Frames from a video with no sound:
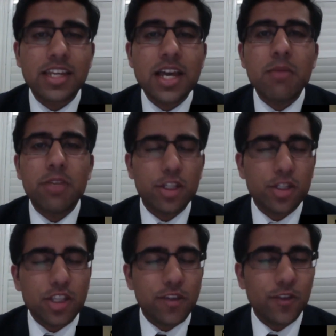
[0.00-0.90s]
But usually
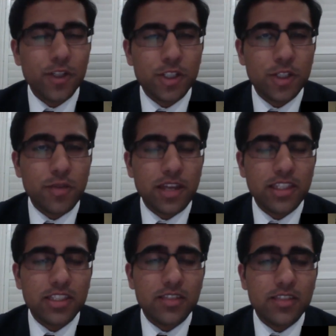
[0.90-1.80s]
the first two methods
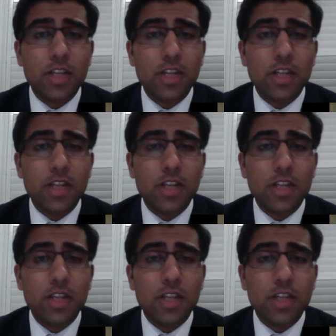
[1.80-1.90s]
of, you know,